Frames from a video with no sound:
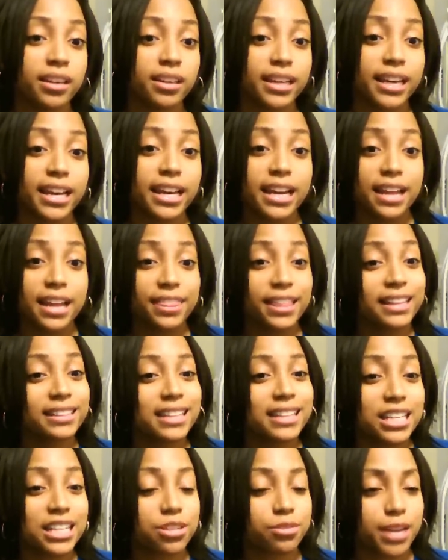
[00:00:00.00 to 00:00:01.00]
Okay, I think
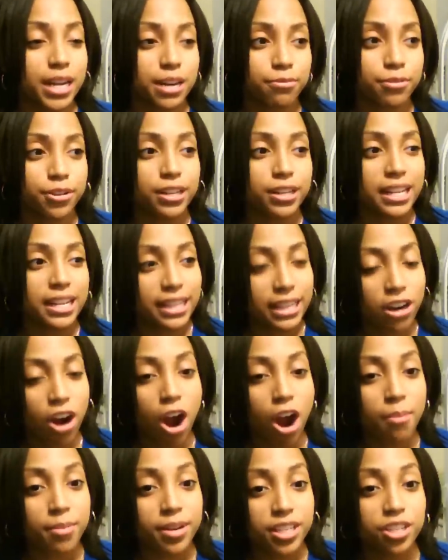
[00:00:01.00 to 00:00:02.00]
that's the right word. I think
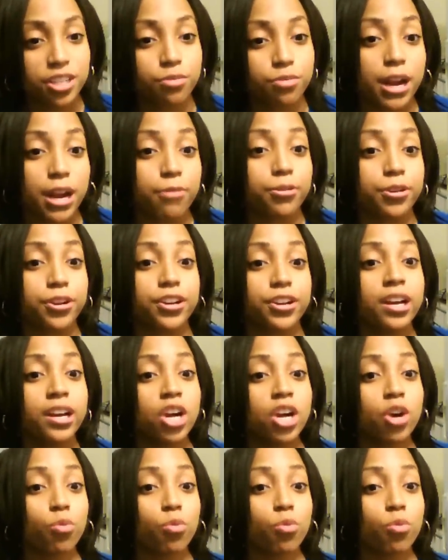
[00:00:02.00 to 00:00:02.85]
harmony is the right word.